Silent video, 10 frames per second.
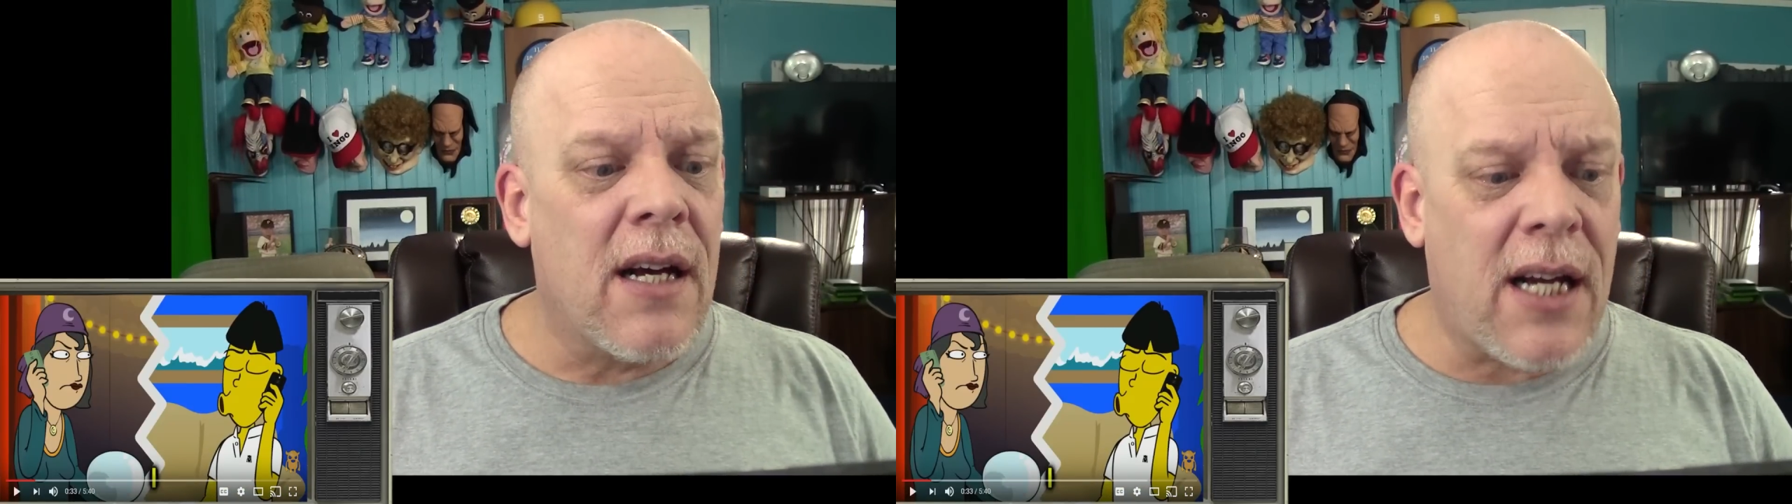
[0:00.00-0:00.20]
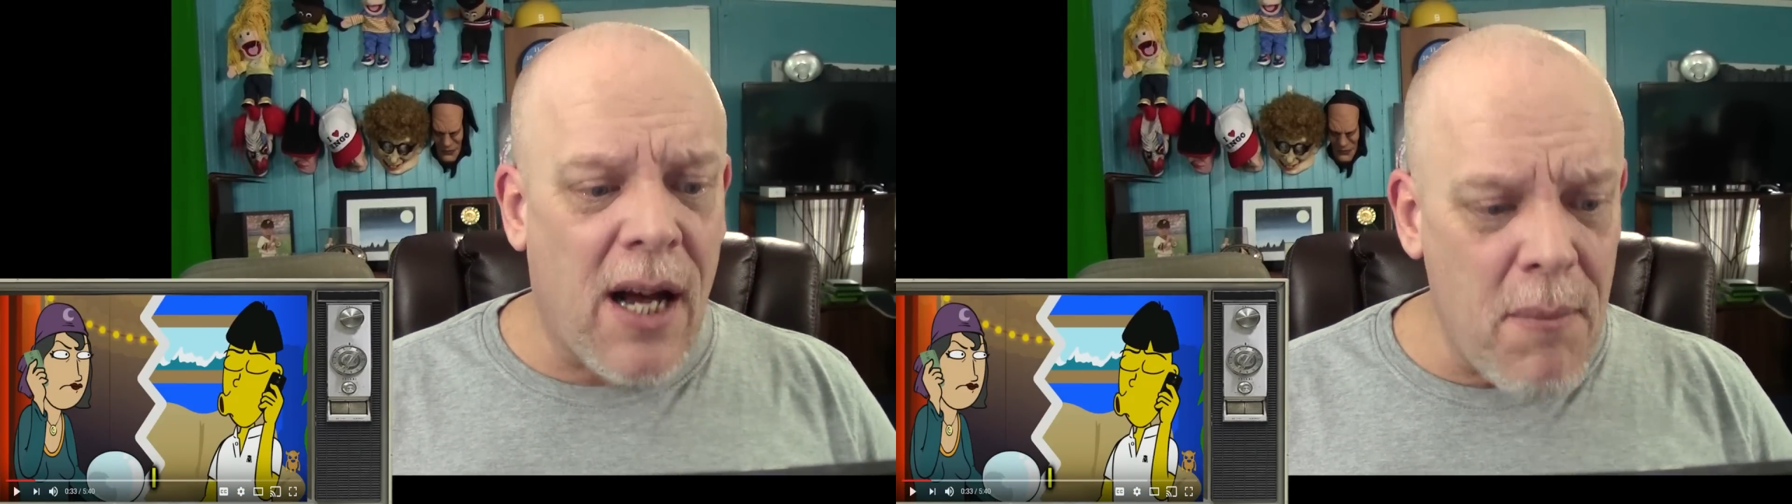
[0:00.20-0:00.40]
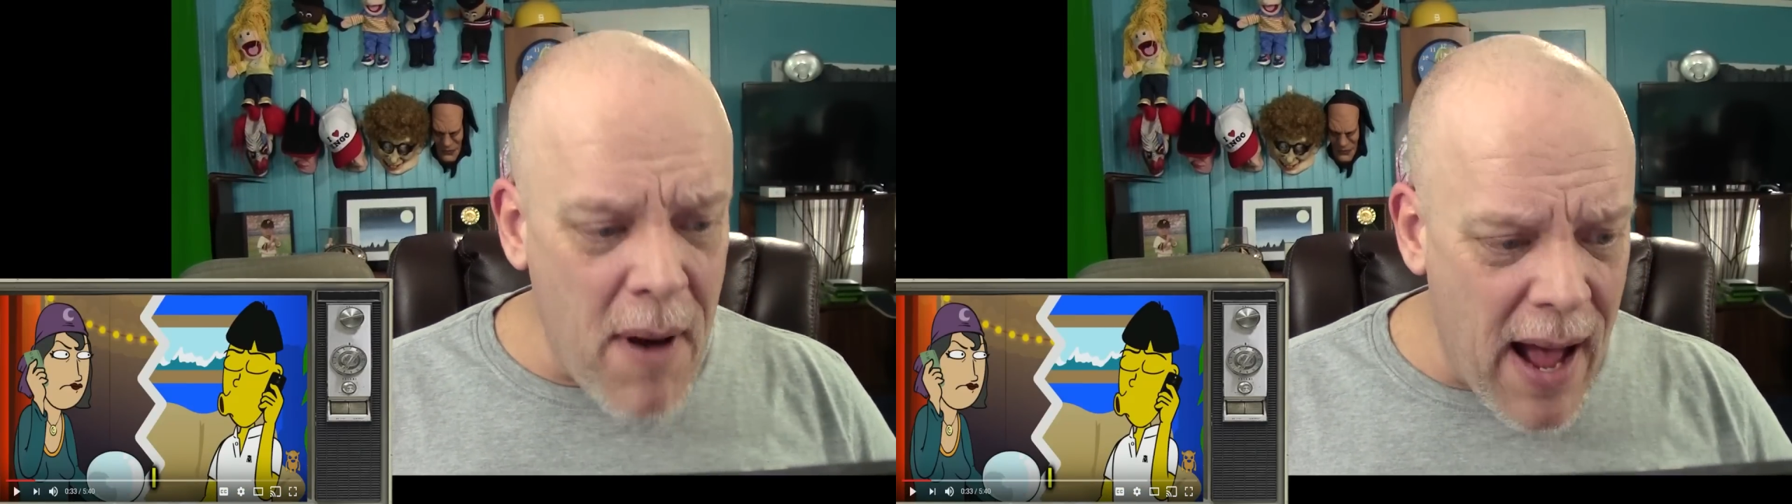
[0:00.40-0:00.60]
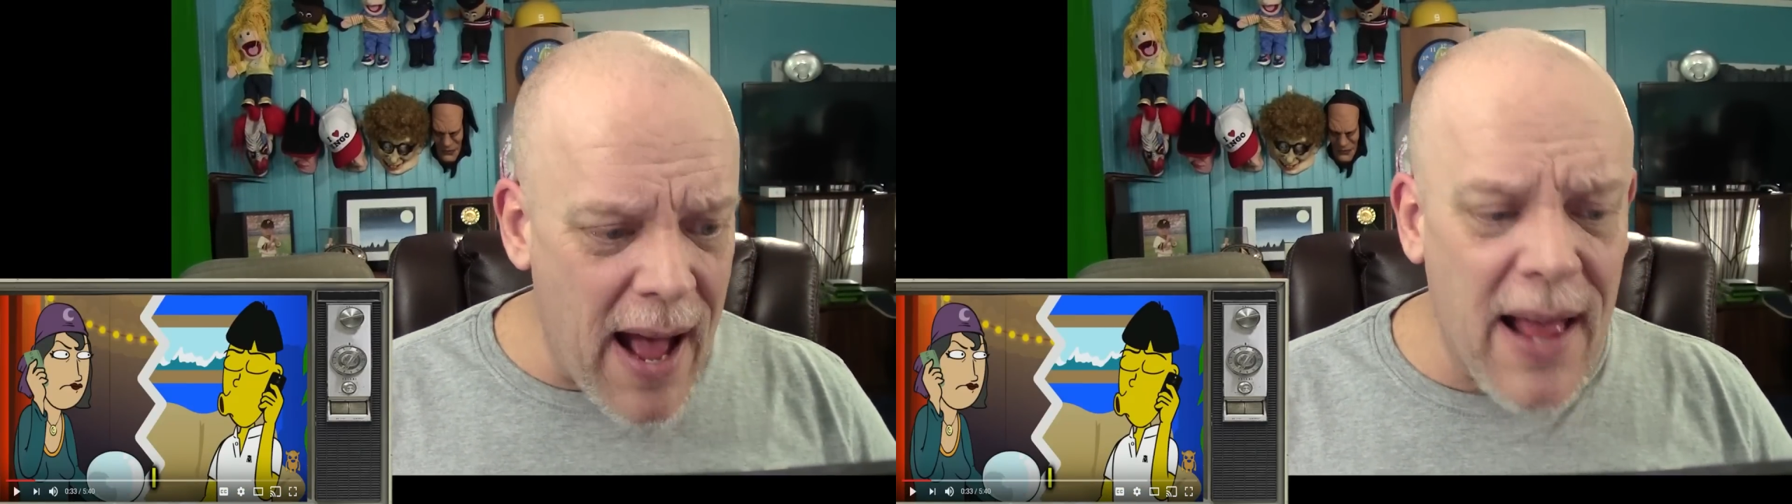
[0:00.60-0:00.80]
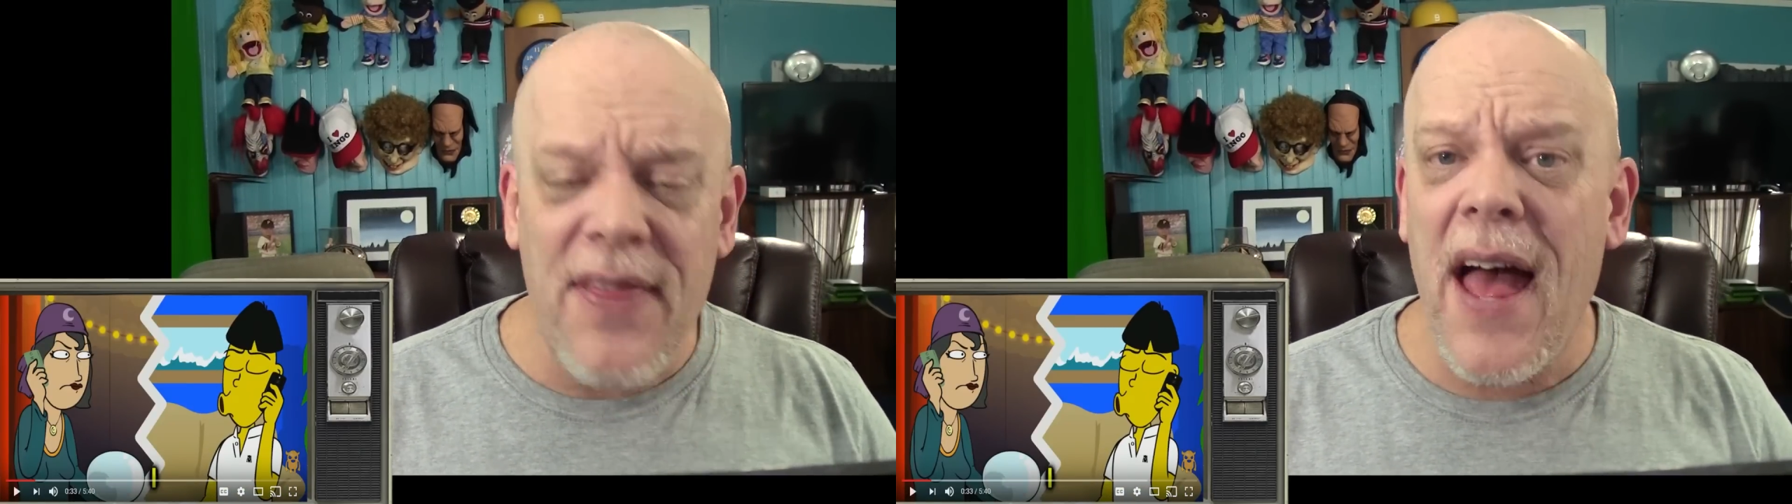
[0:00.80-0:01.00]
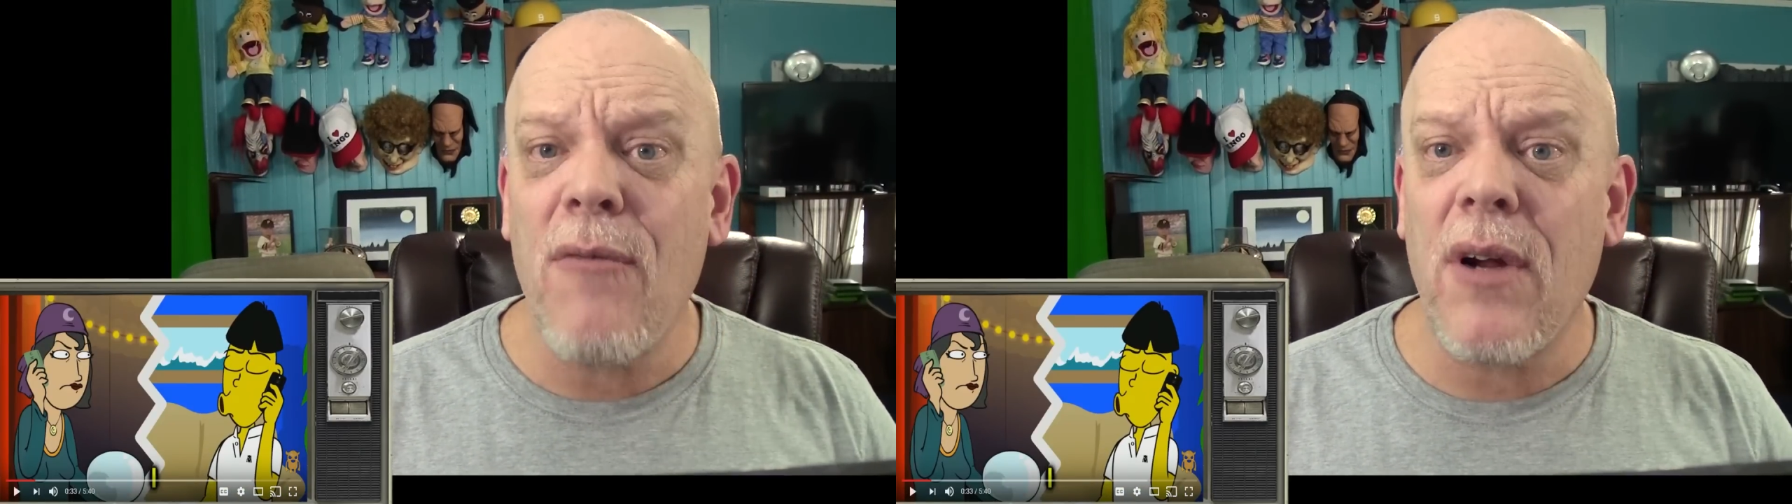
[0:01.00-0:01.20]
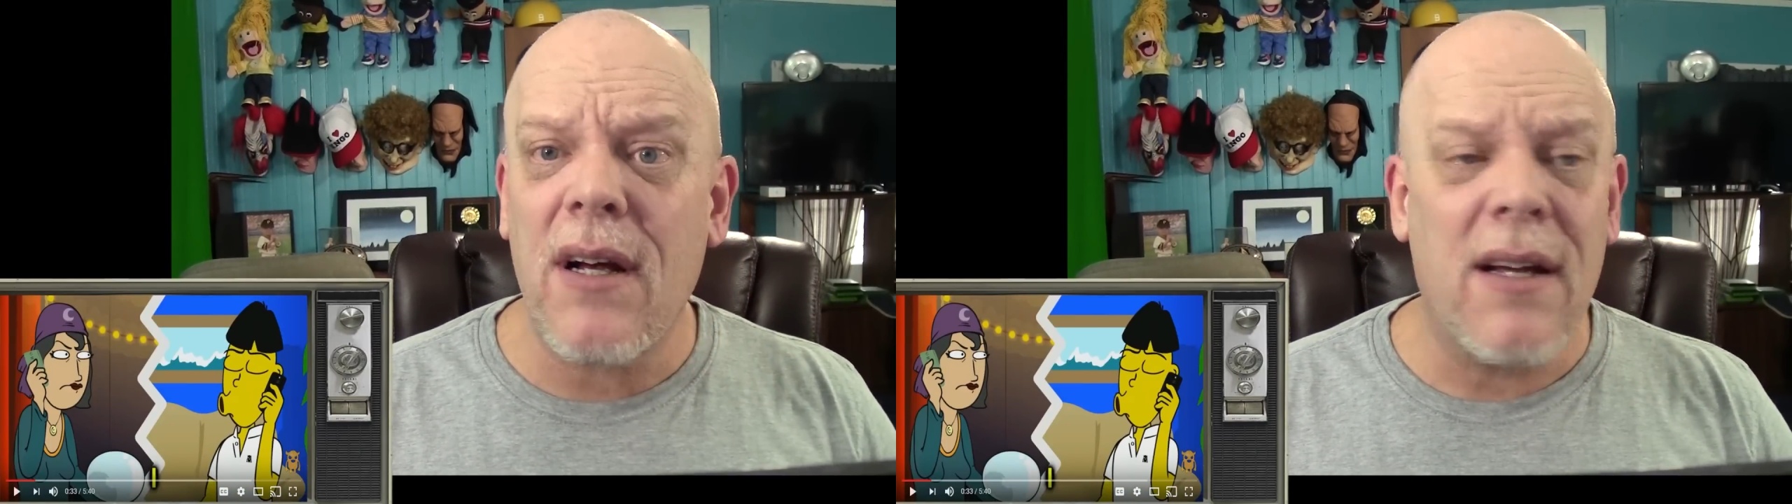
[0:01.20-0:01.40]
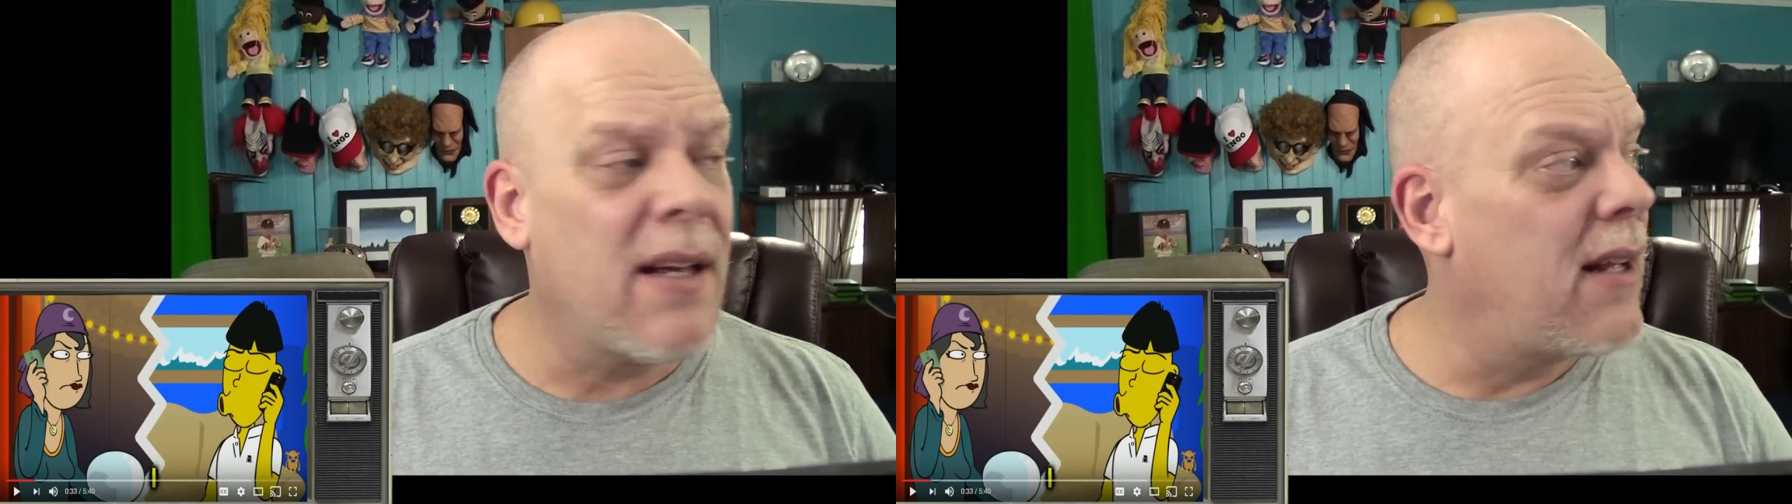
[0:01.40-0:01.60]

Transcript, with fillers: Come on, that real.